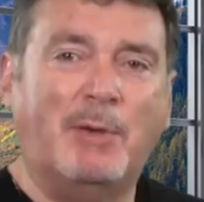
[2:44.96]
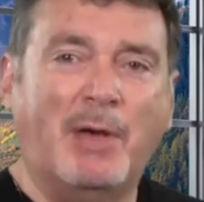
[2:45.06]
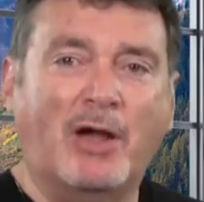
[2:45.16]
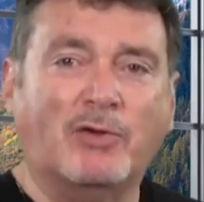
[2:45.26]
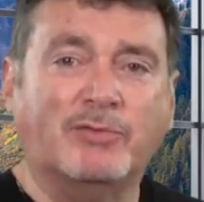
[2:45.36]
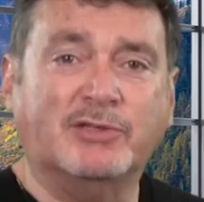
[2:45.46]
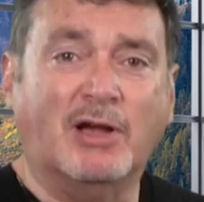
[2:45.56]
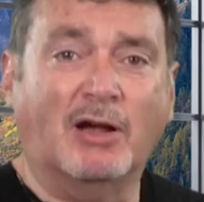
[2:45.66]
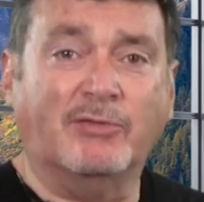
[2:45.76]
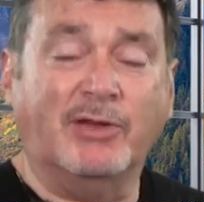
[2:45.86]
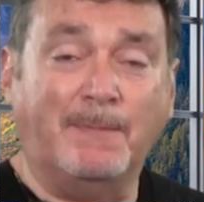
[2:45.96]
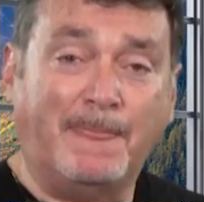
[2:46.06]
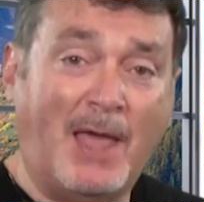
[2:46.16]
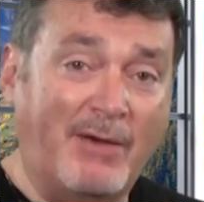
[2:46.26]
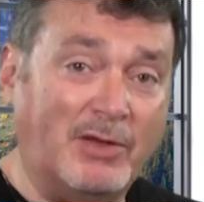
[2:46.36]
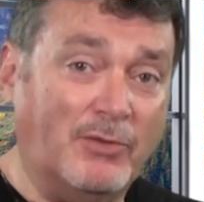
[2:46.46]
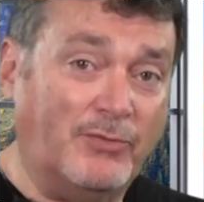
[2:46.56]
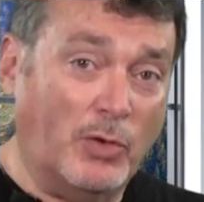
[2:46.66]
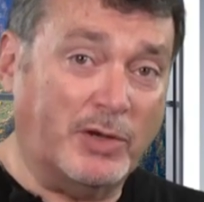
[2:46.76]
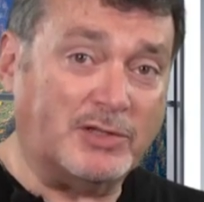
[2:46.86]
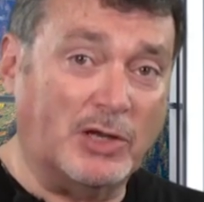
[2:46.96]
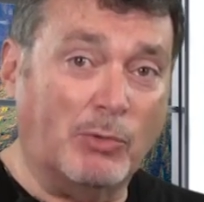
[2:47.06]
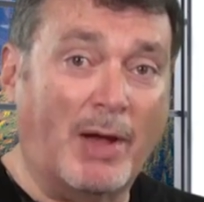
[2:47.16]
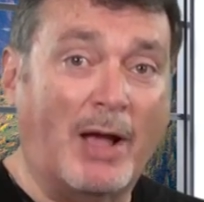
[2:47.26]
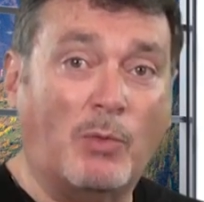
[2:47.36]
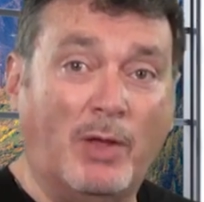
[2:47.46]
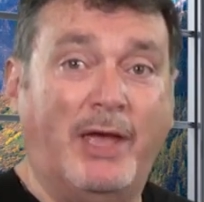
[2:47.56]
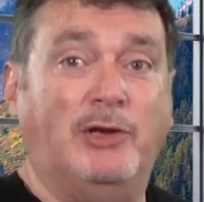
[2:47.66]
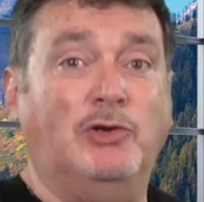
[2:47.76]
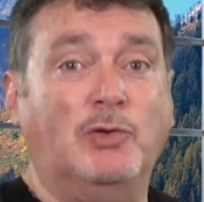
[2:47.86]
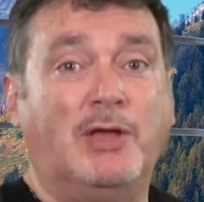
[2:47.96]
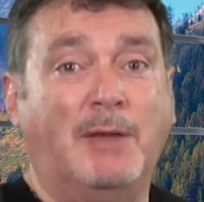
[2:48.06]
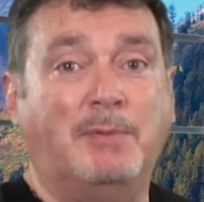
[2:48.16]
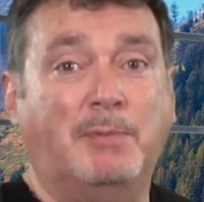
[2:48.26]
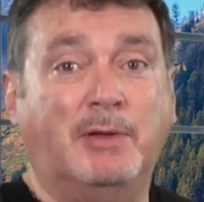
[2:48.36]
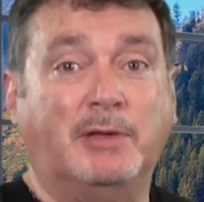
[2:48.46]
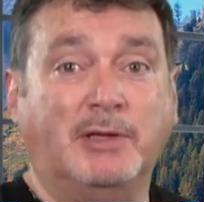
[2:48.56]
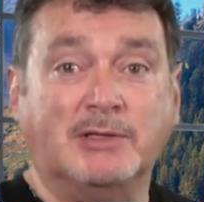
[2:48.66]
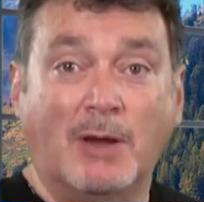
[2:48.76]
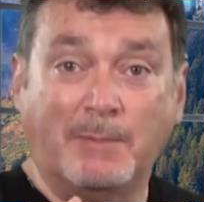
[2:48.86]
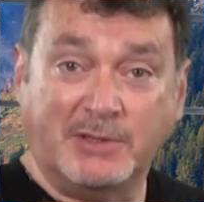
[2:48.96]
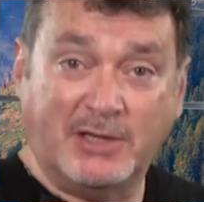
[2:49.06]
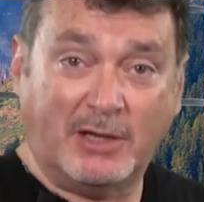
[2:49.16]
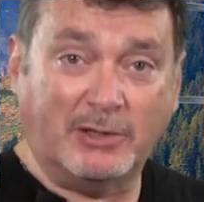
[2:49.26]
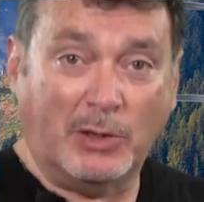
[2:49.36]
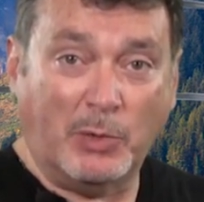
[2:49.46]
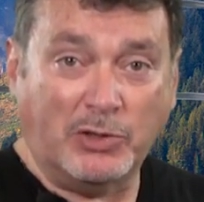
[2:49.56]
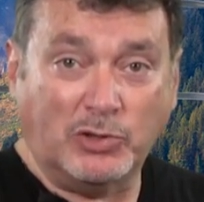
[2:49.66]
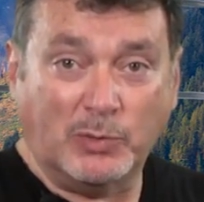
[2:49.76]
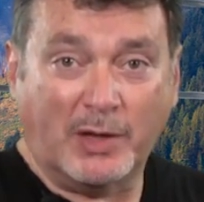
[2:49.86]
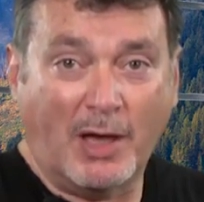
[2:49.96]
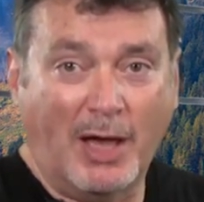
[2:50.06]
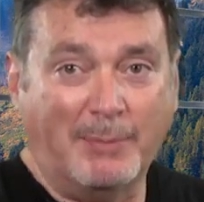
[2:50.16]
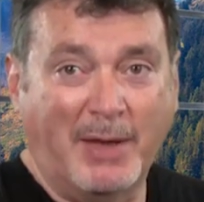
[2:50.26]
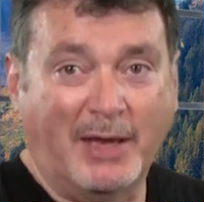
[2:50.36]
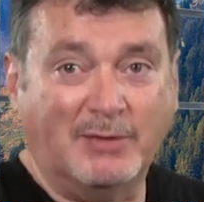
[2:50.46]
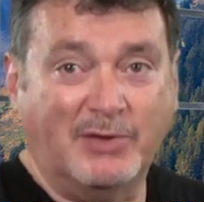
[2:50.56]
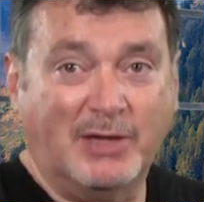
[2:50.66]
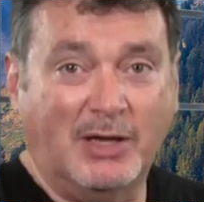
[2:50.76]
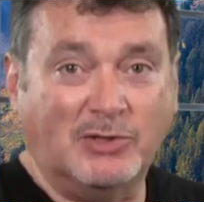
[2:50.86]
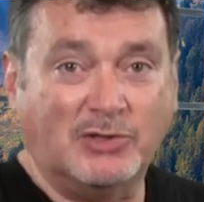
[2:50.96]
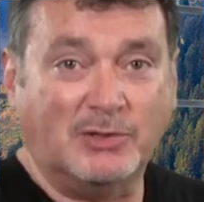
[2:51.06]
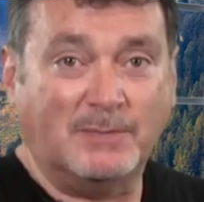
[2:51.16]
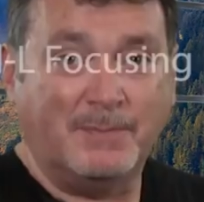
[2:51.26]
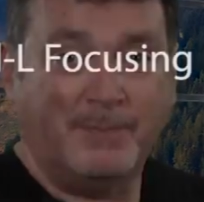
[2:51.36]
about macro photography, having a focusing rack will add new capabilities, particularly when you're doing high magnification.